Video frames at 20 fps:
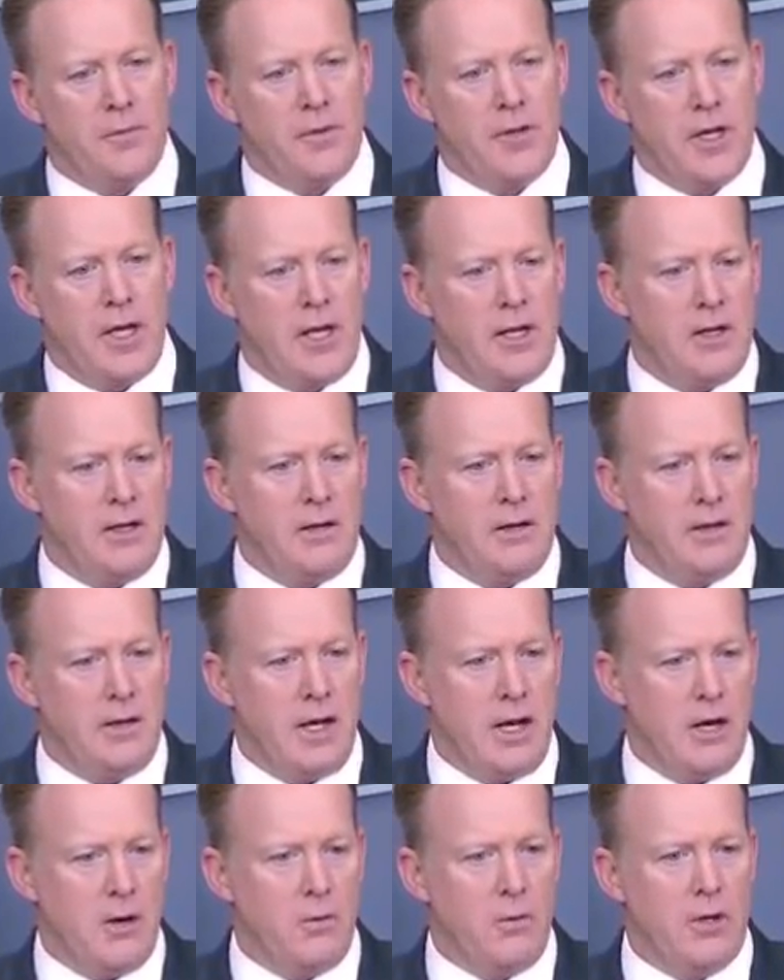that
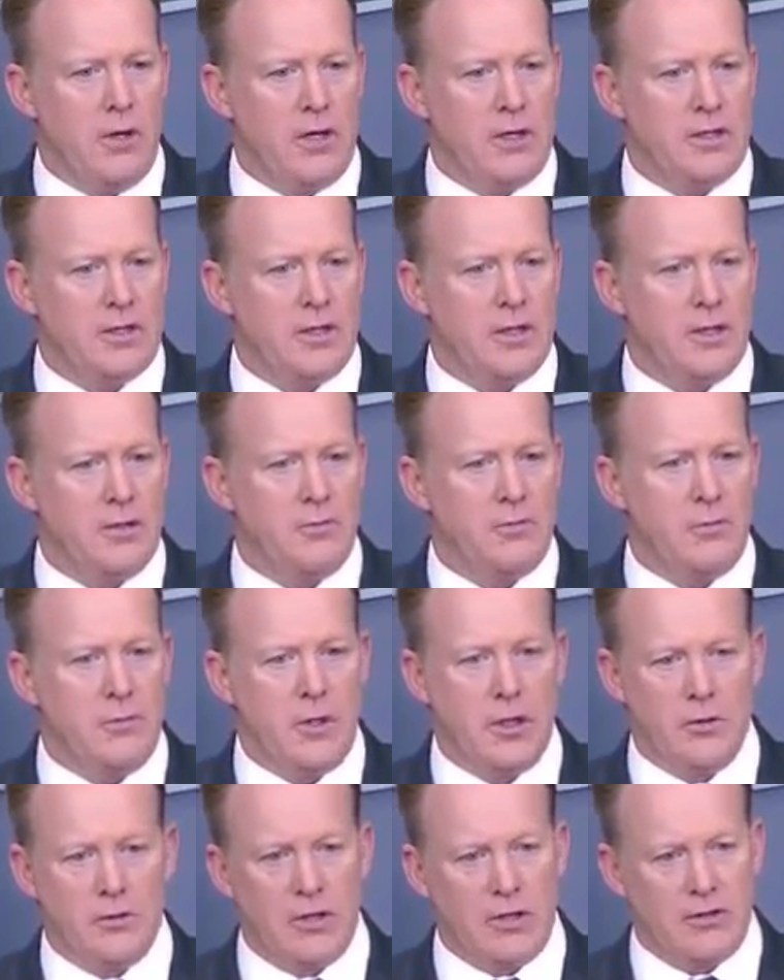they are willing to
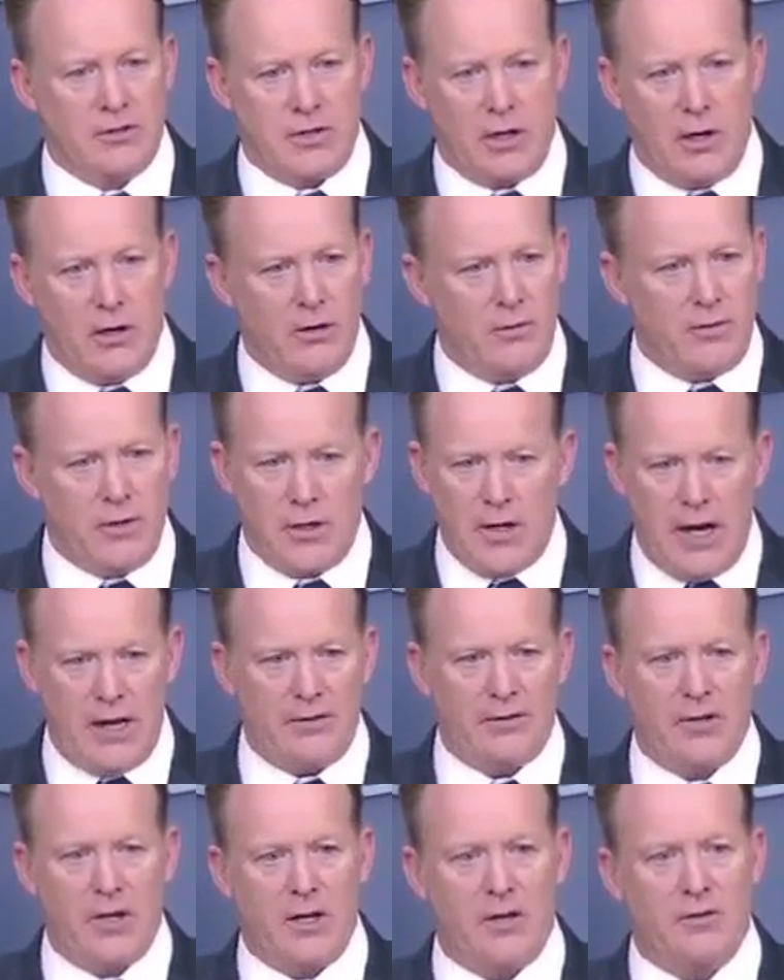list all of their
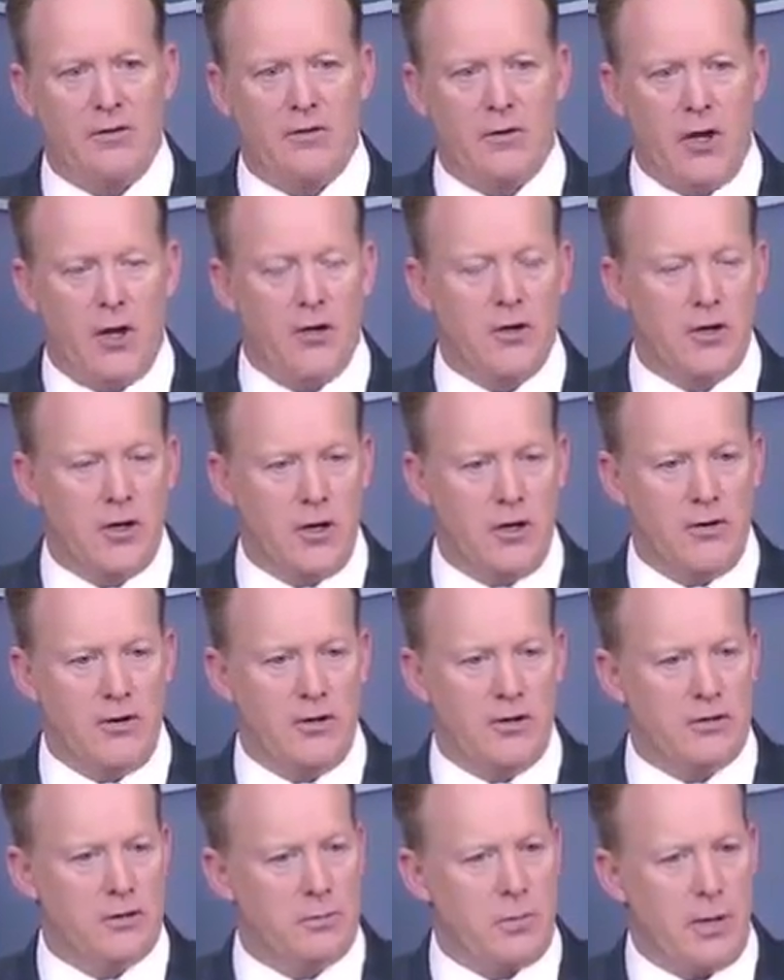assets, undergo
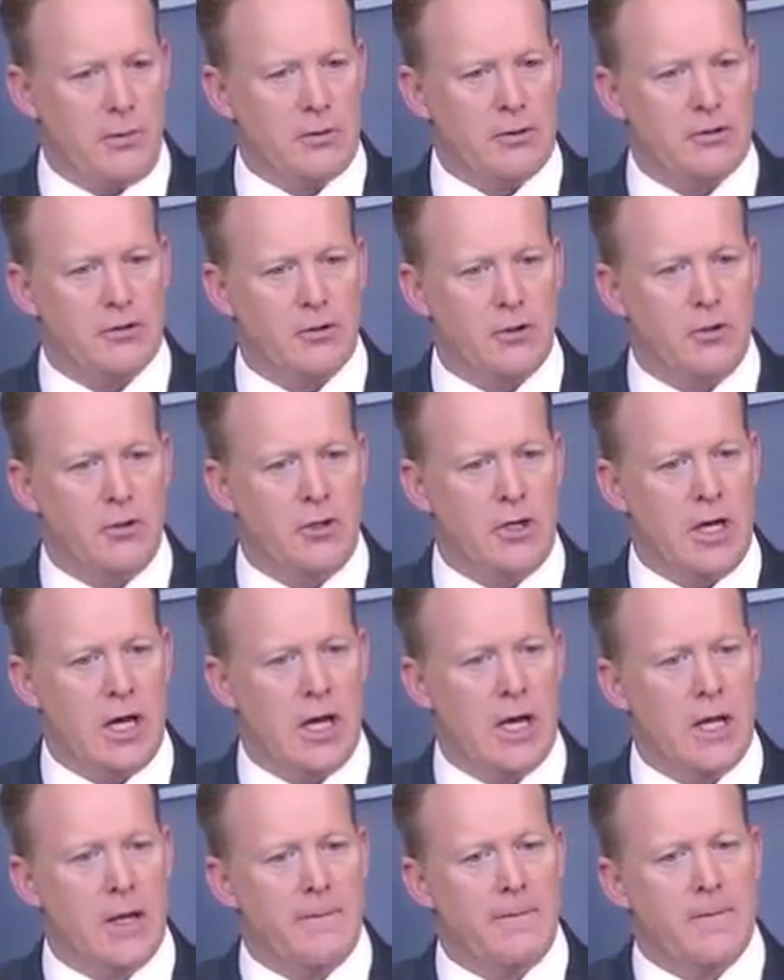this public
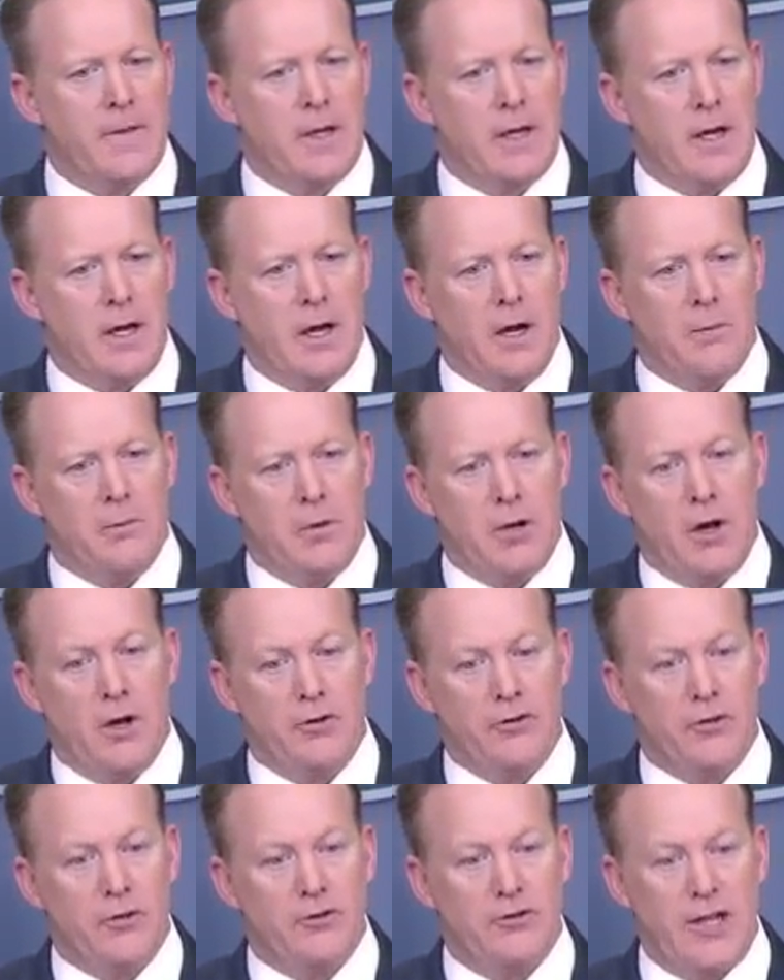scrutiny, but
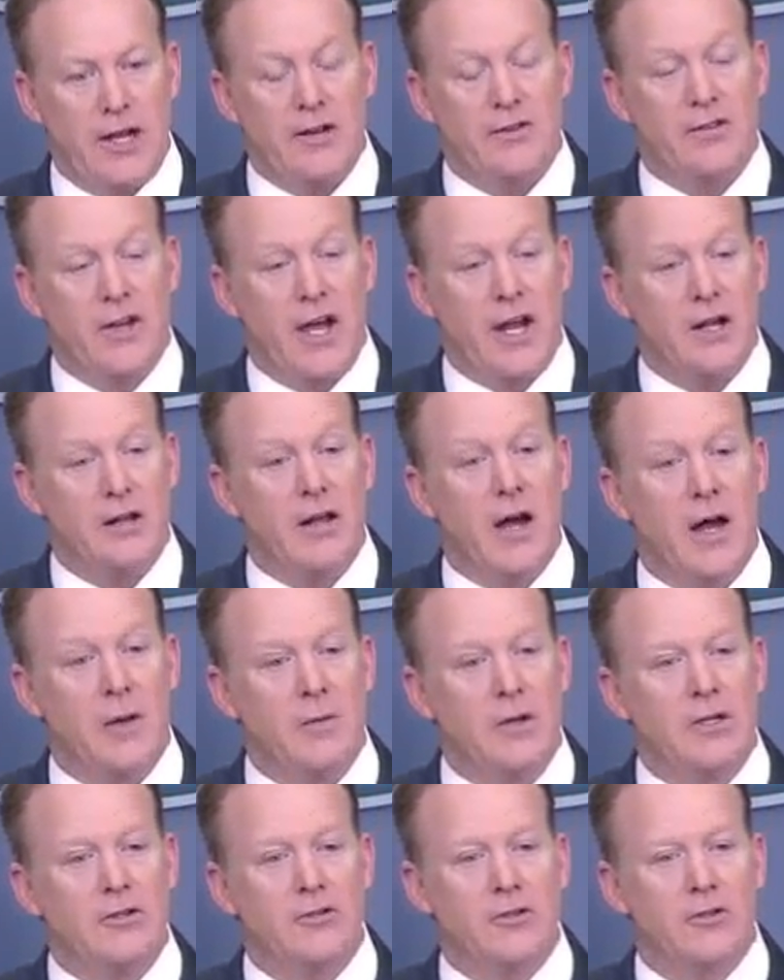also set aside a lot,
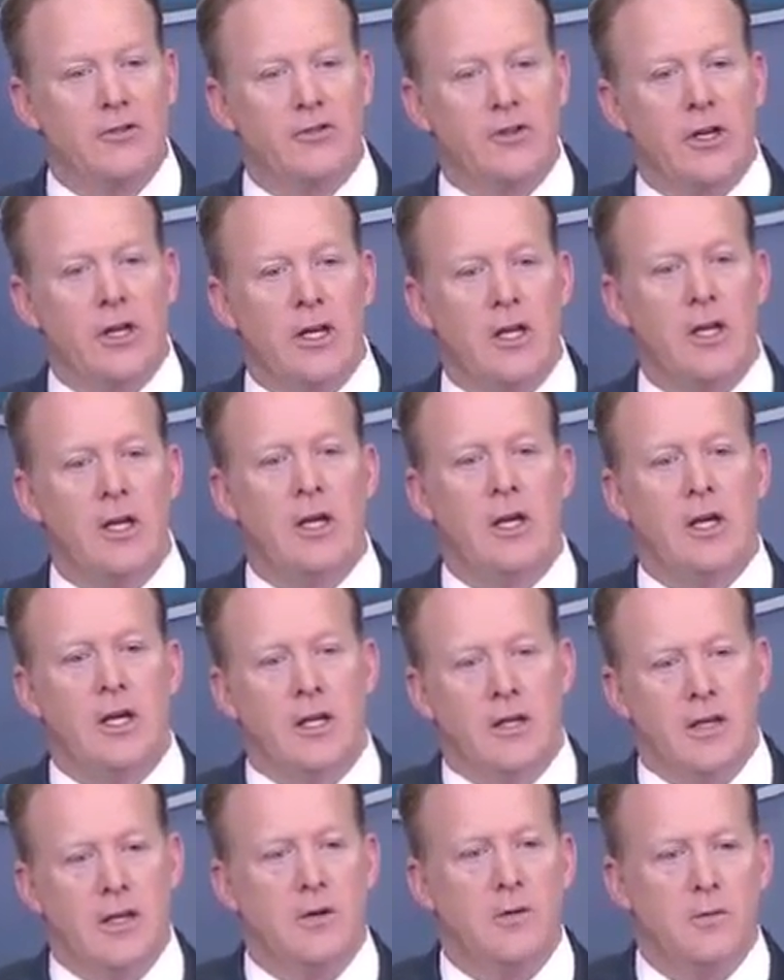because you'll see
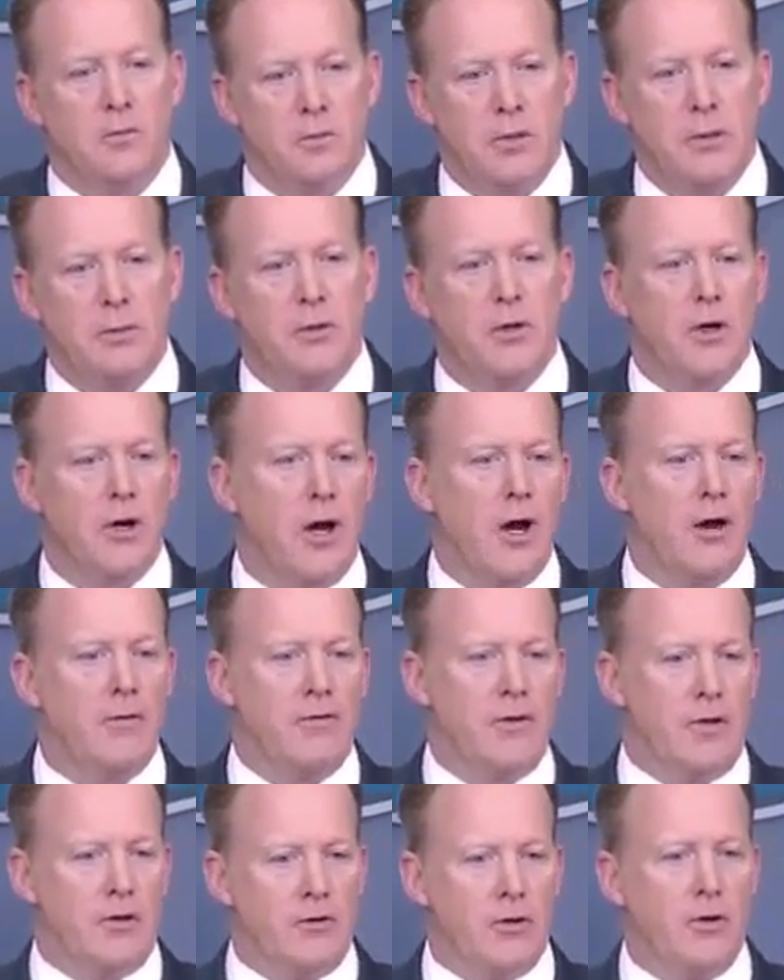that people are
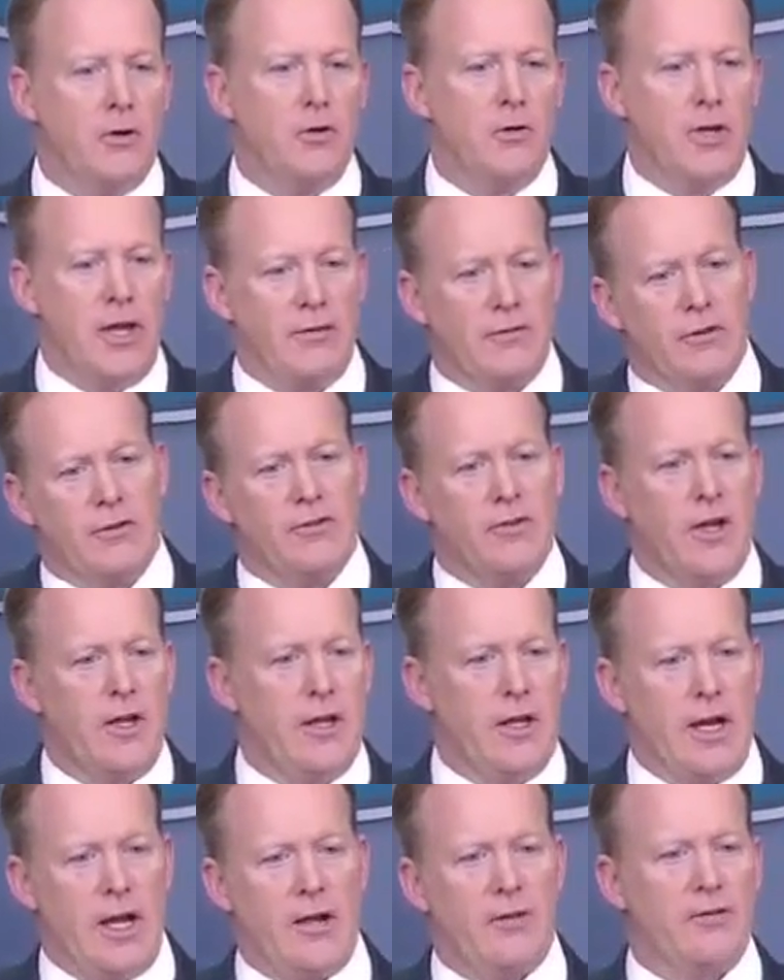often told they have to
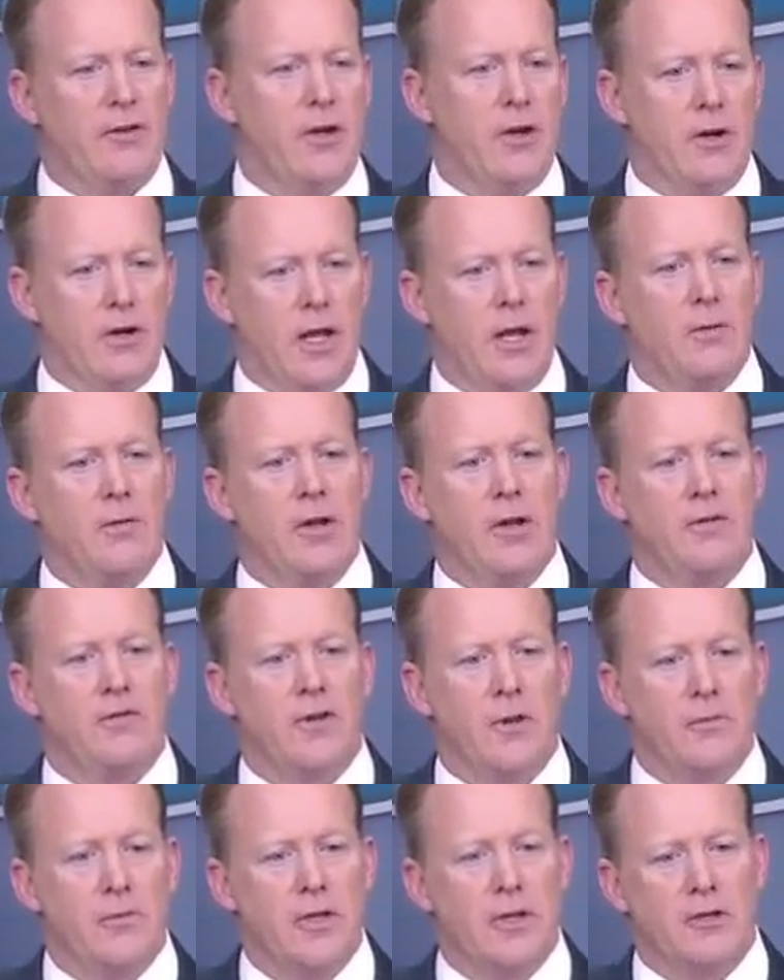sell an asset or get rid of
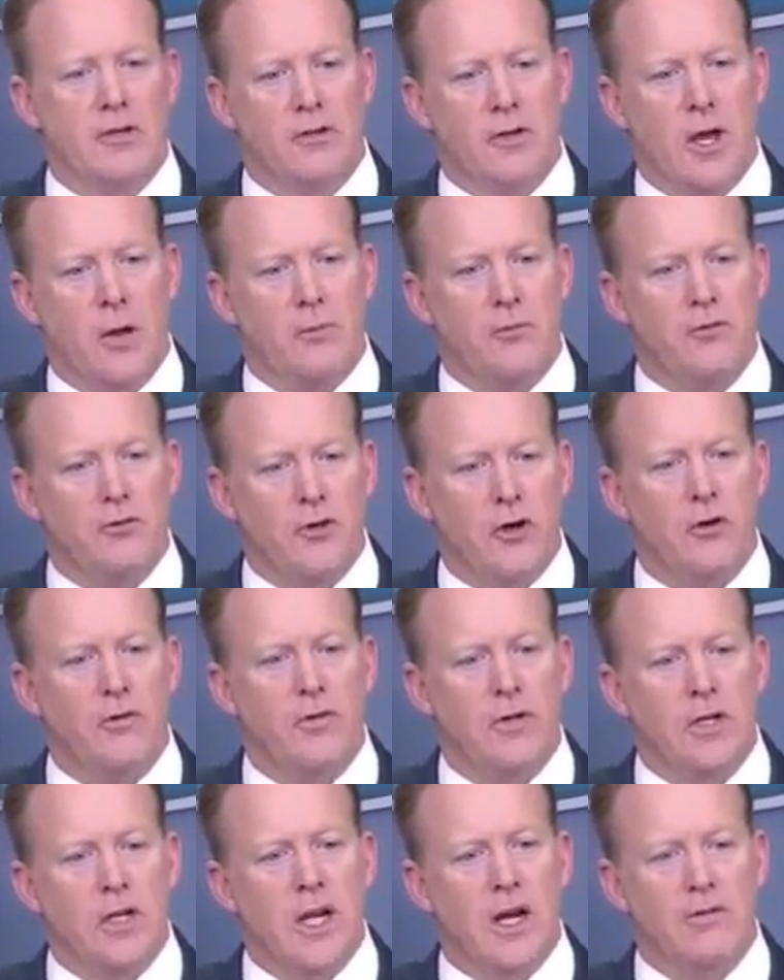something to come
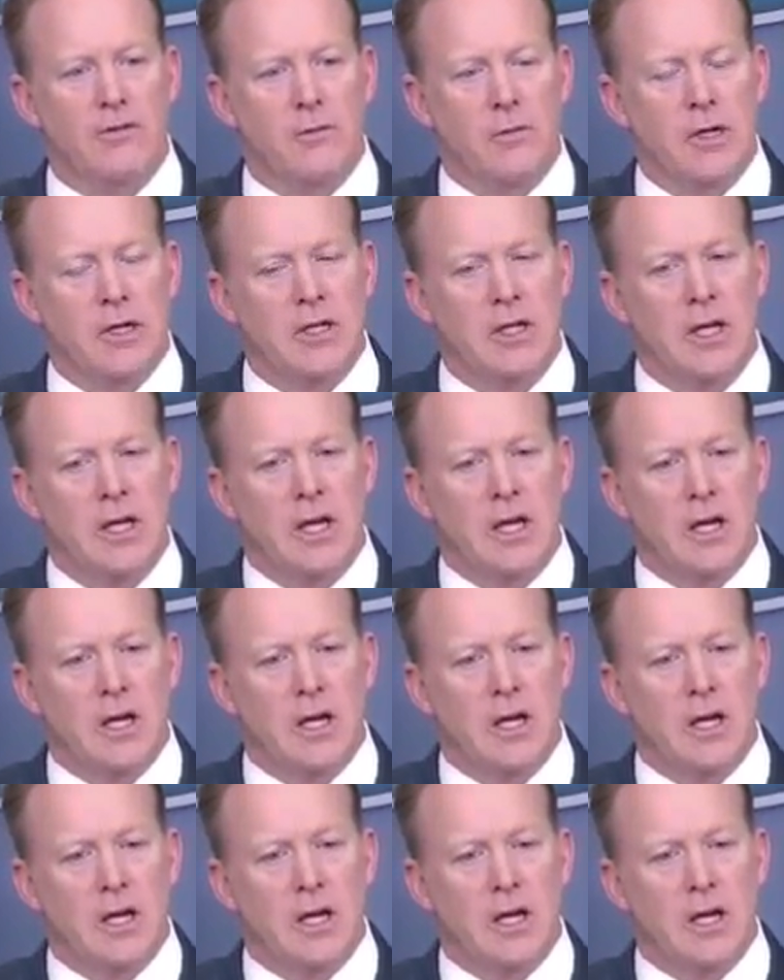serve in the government.